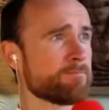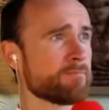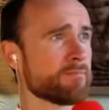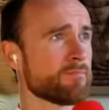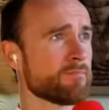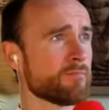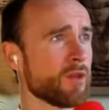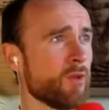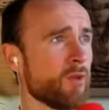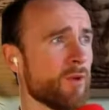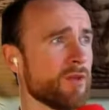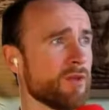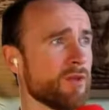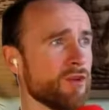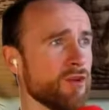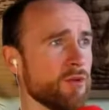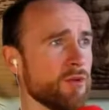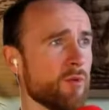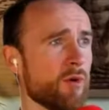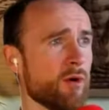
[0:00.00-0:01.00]
whether
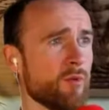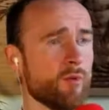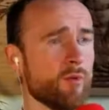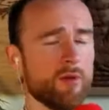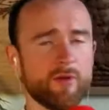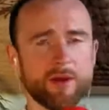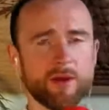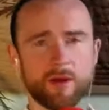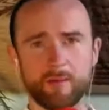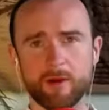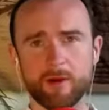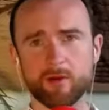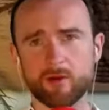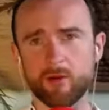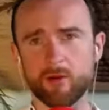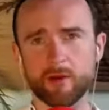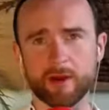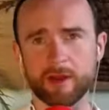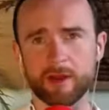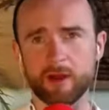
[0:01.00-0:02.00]
you are worried about
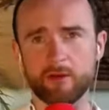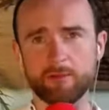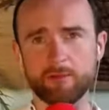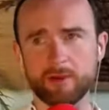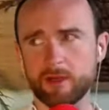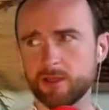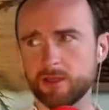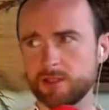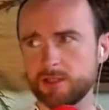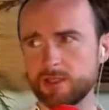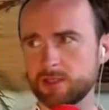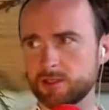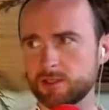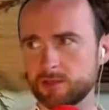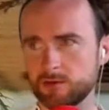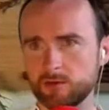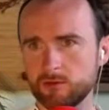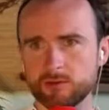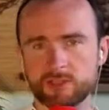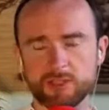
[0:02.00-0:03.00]
going out because this
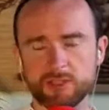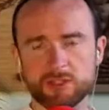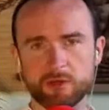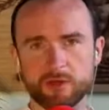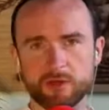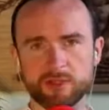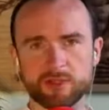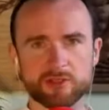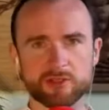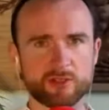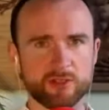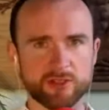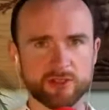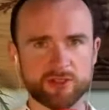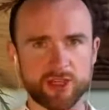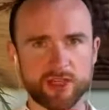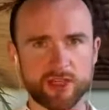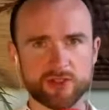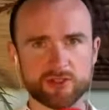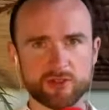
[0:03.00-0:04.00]
whole situation is going to
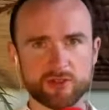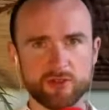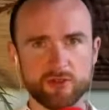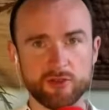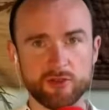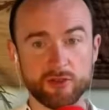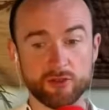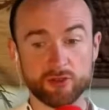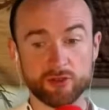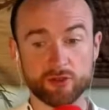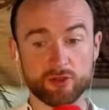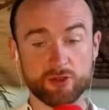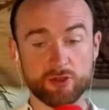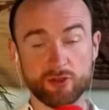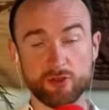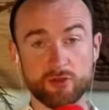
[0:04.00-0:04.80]
change soon and you're just